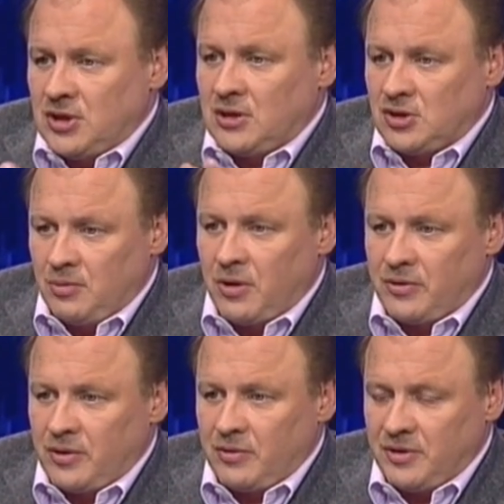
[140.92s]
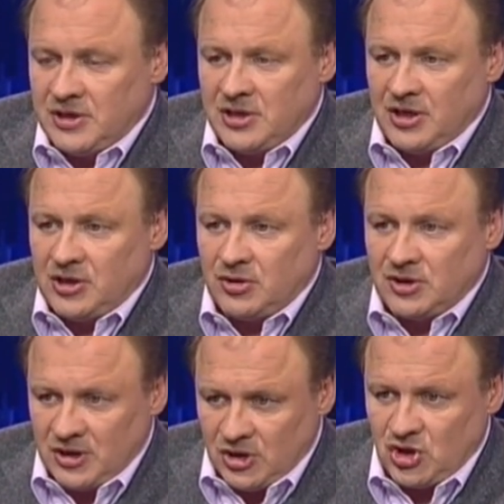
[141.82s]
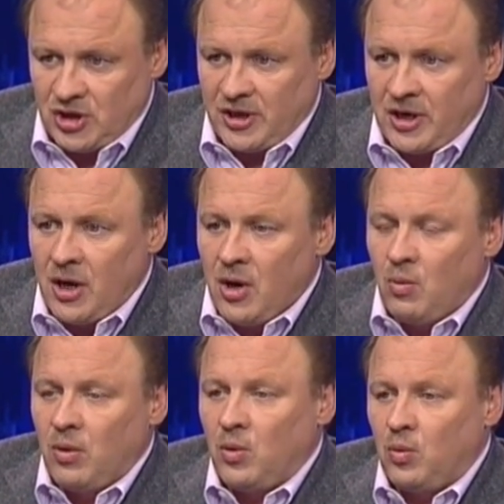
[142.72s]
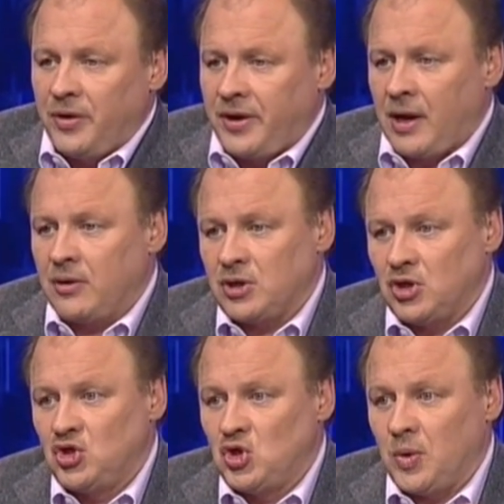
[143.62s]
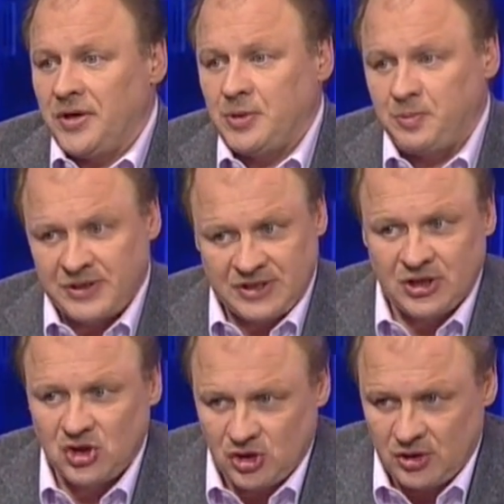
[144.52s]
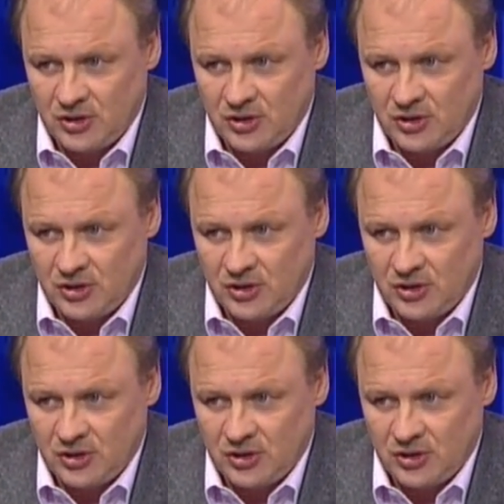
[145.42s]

or tomorrow, these leaders in China will work out a joint position,